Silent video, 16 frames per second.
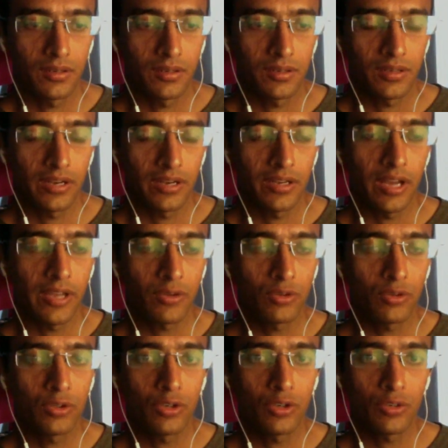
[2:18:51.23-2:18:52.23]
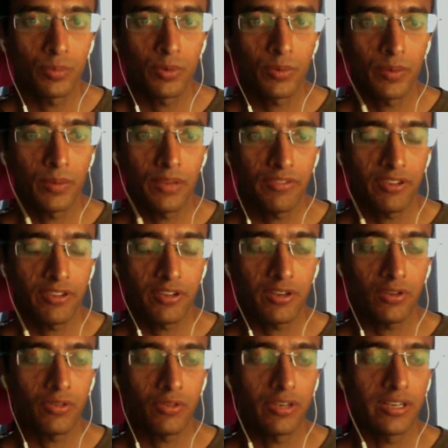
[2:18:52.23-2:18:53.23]
I could not put my finger
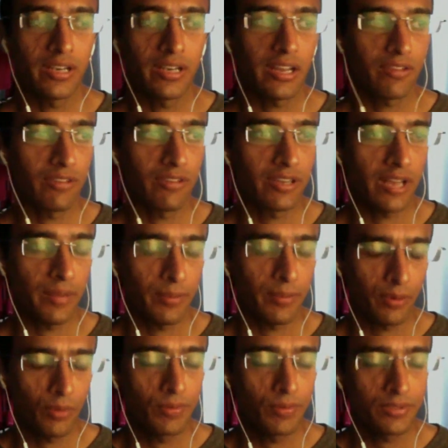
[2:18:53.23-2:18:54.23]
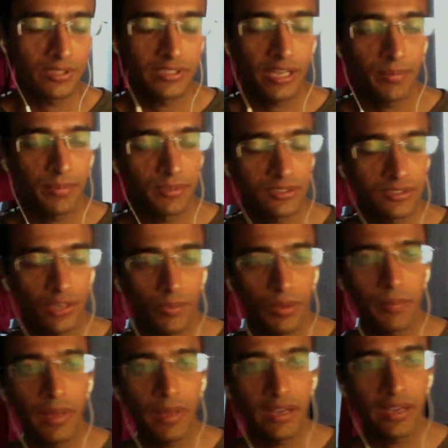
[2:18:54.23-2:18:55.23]
on it, like what happened. Obviously, there must have been
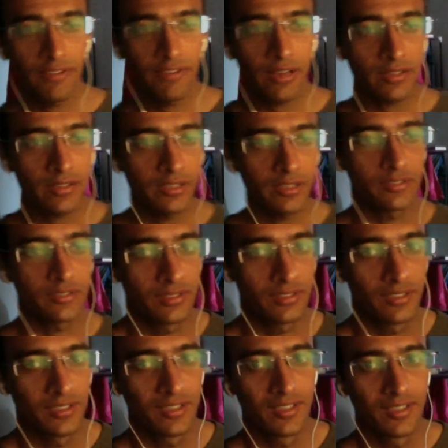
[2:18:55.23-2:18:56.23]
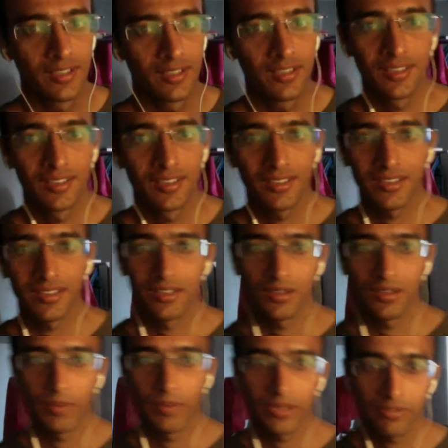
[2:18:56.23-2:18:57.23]
many factors.
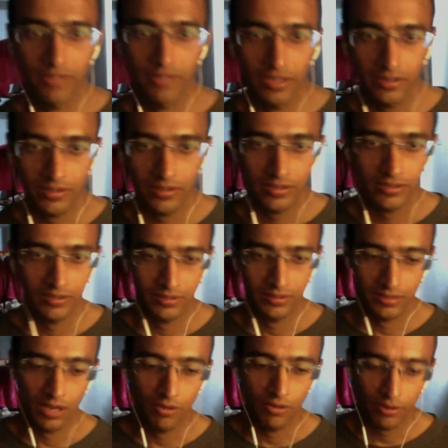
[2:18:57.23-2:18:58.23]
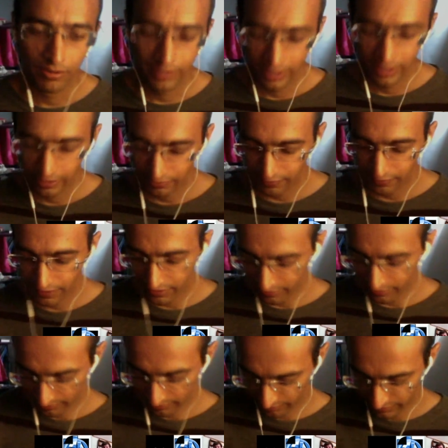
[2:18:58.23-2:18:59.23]
But when our dear
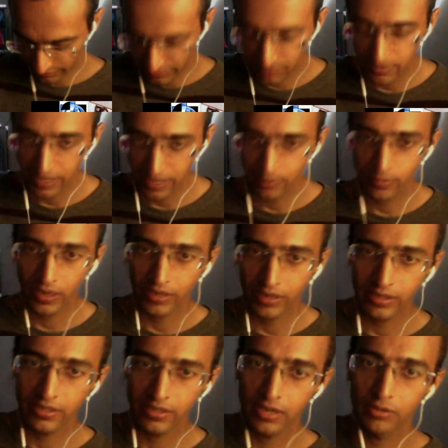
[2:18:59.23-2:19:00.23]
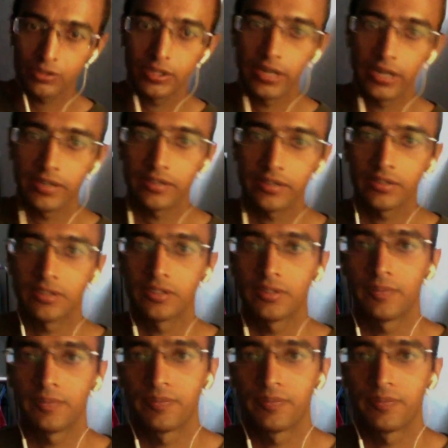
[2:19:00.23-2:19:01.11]
friend Deeban pointed out that,